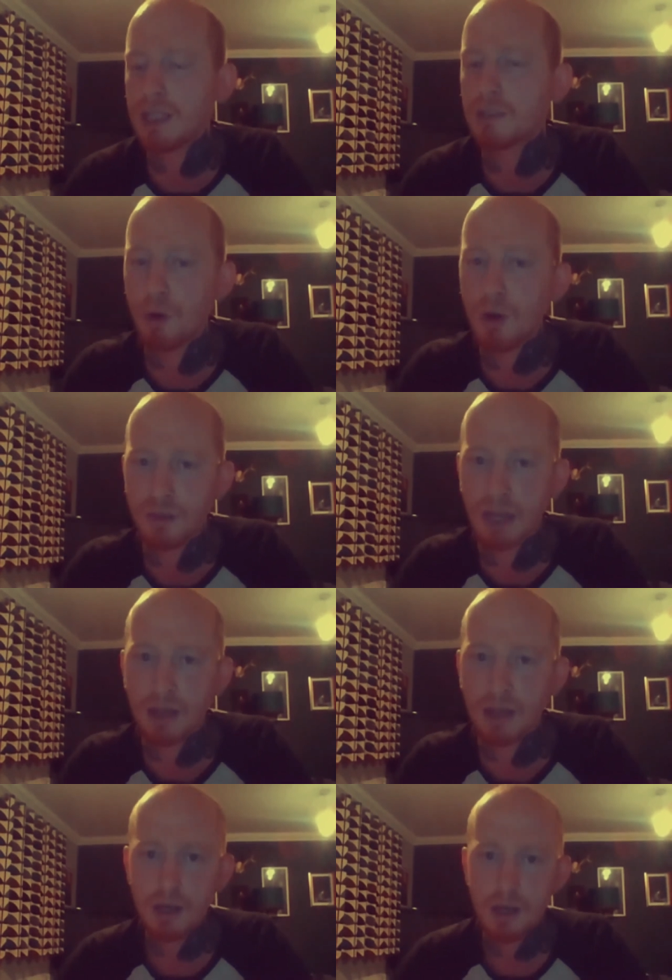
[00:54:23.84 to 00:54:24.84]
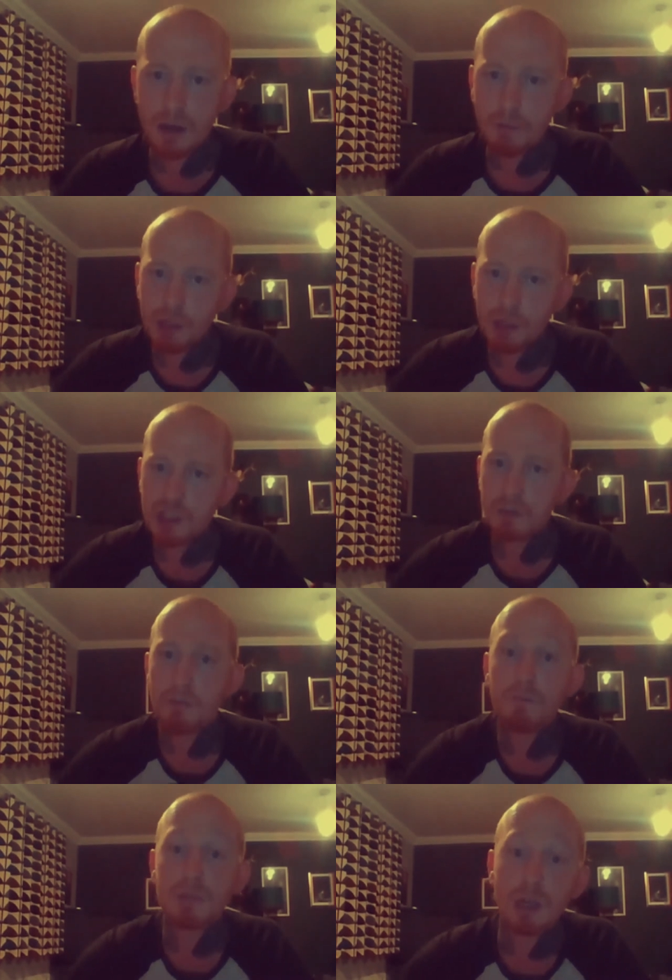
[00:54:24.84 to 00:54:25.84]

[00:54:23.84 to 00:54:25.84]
to book that. That might just be mums that